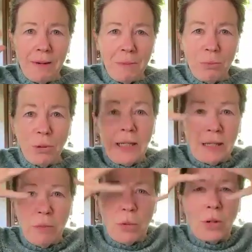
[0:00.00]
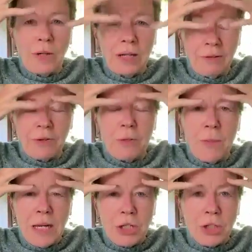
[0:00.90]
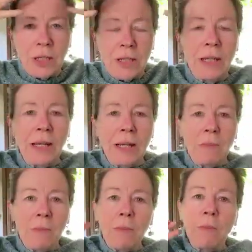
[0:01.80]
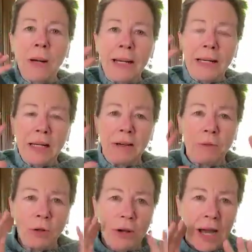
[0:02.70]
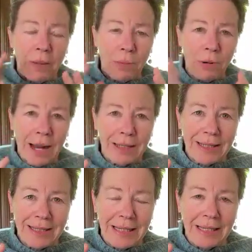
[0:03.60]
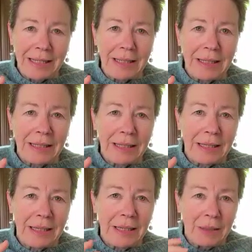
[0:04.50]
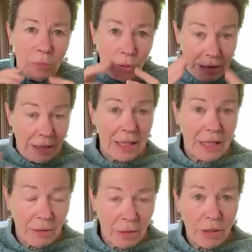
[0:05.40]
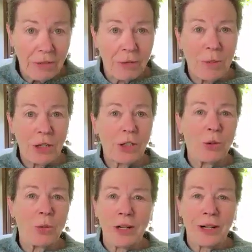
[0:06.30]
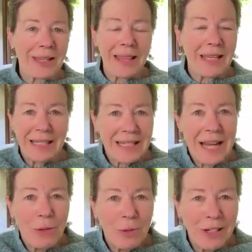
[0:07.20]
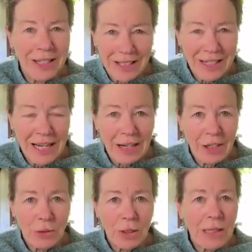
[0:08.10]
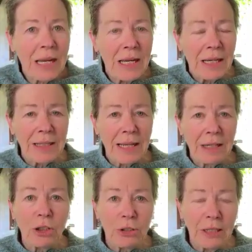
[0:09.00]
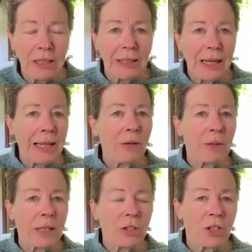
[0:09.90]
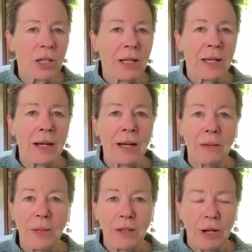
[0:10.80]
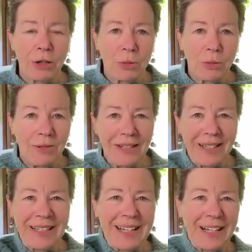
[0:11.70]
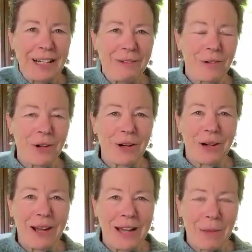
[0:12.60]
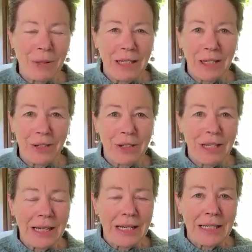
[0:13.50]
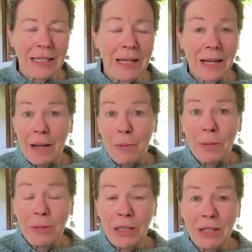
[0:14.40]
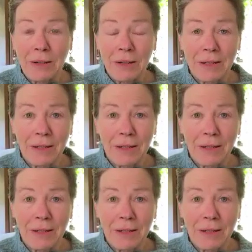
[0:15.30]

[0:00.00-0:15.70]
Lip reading: bring in more information, but if we're not practicing putting the information to work, then it's not not going to work. It's like learning a language. My daughter's moving to Italy for a couple of years, and I'll probably start